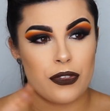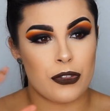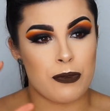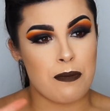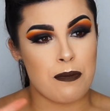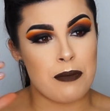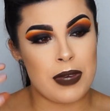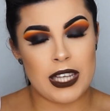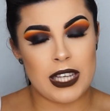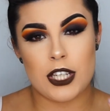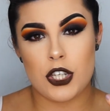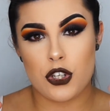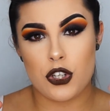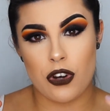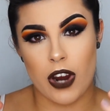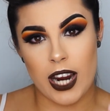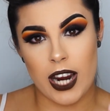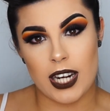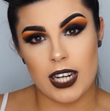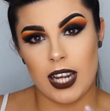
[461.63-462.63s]
me
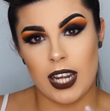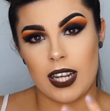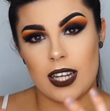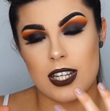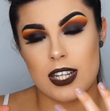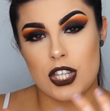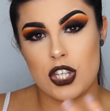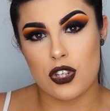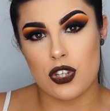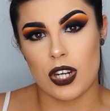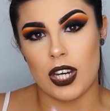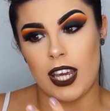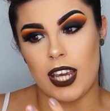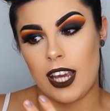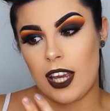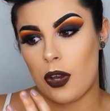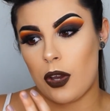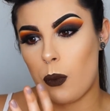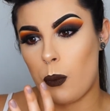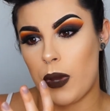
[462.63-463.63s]
training and
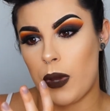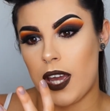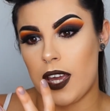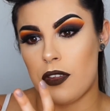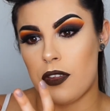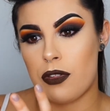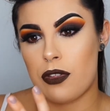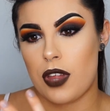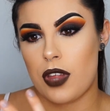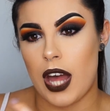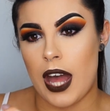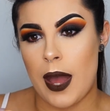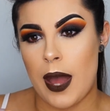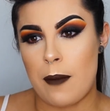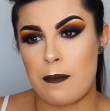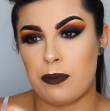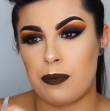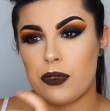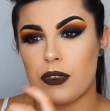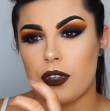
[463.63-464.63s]
studying with
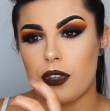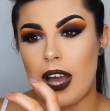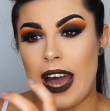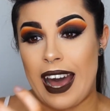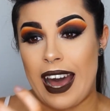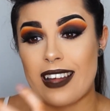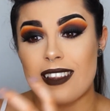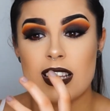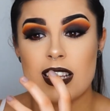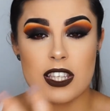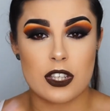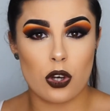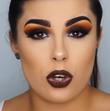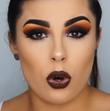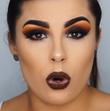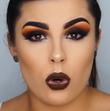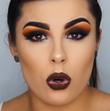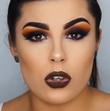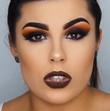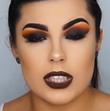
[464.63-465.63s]
at this
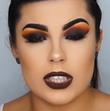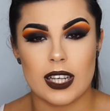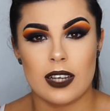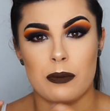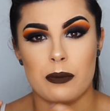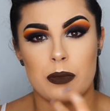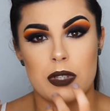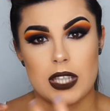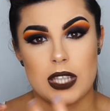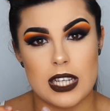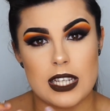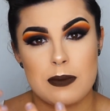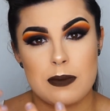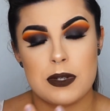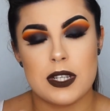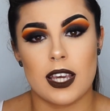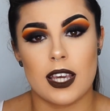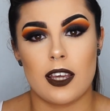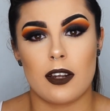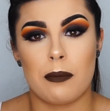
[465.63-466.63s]
course and with these
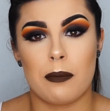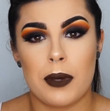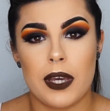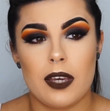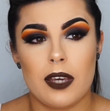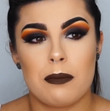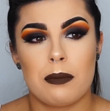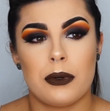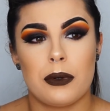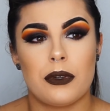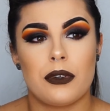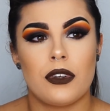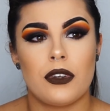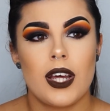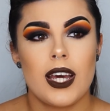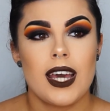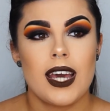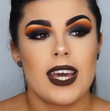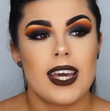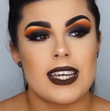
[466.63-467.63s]
particular people
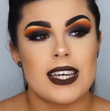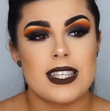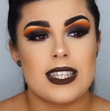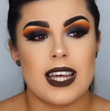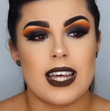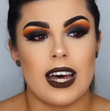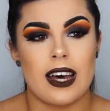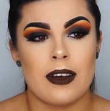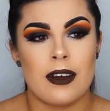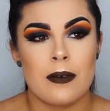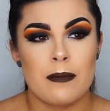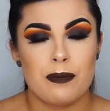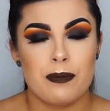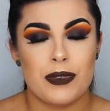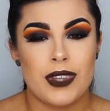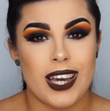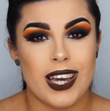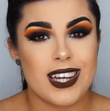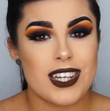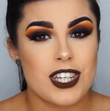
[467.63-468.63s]
is that
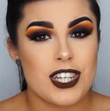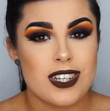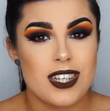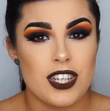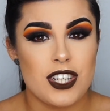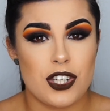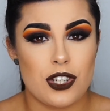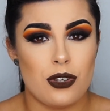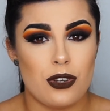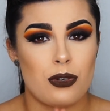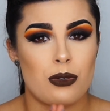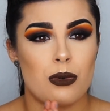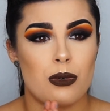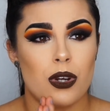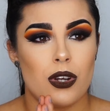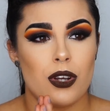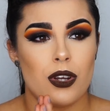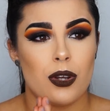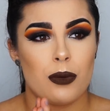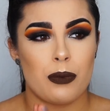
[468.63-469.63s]
they actually do
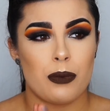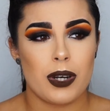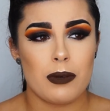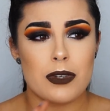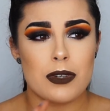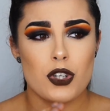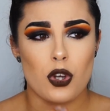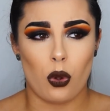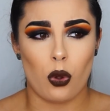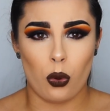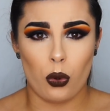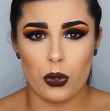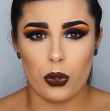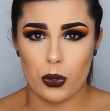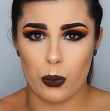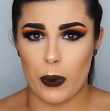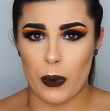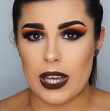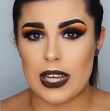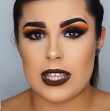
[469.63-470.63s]
pretty much all
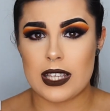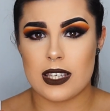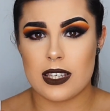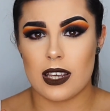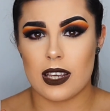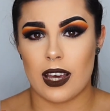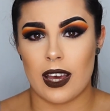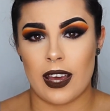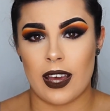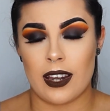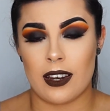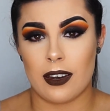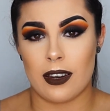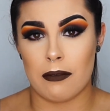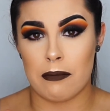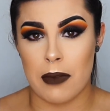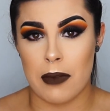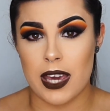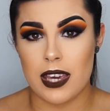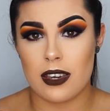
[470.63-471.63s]
the wigs and
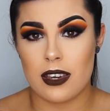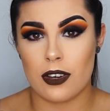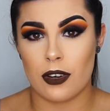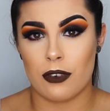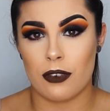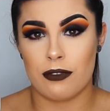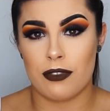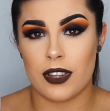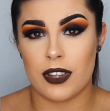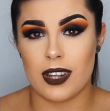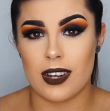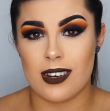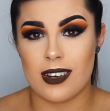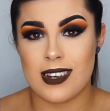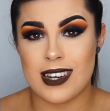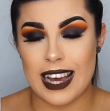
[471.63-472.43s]
makeup for the